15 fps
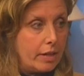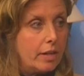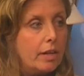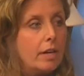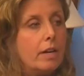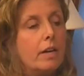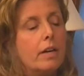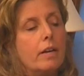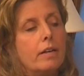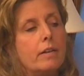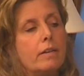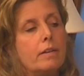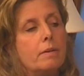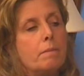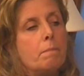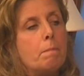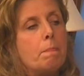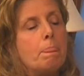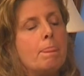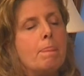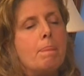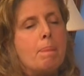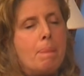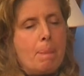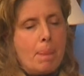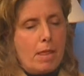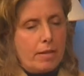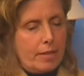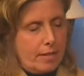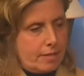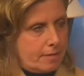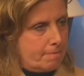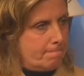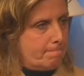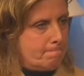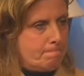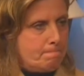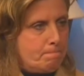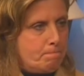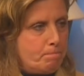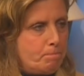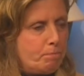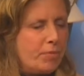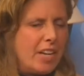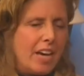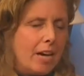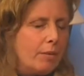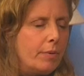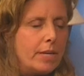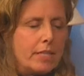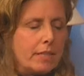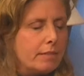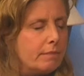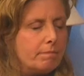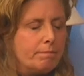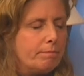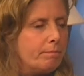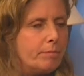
And it would have been a rather insignificant amount to affect the budget.